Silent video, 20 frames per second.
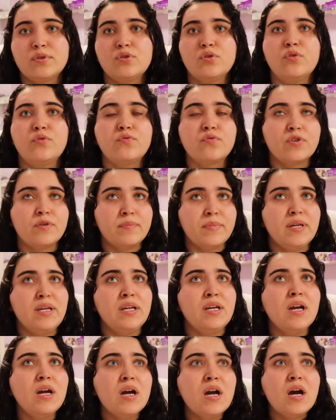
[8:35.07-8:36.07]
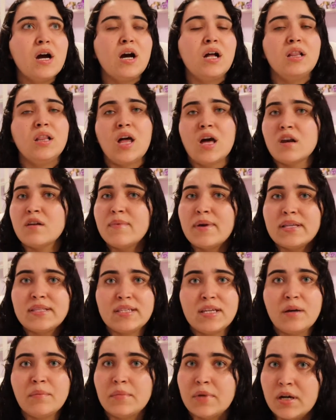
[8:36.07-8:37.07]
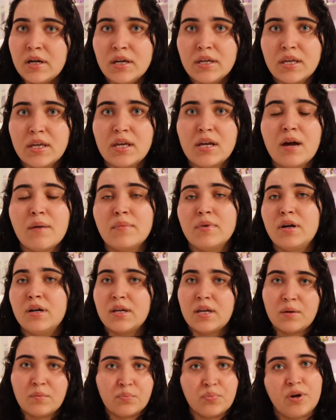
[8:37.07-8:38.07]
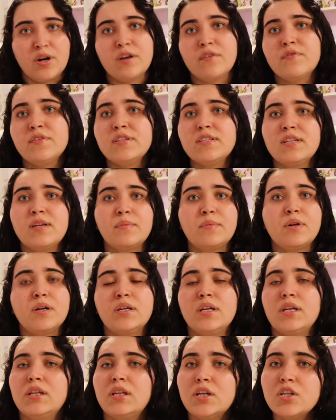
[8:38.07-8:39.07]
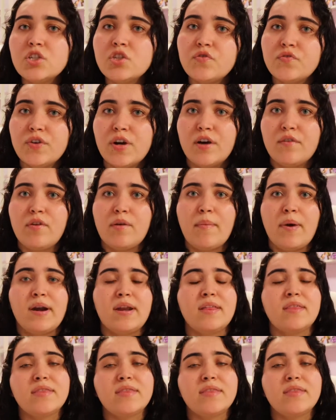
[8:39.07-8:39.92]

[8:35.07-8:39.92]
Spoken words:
So for me, a lot of my day I'm cooking breakfast and I'm cooking lunch for everybody.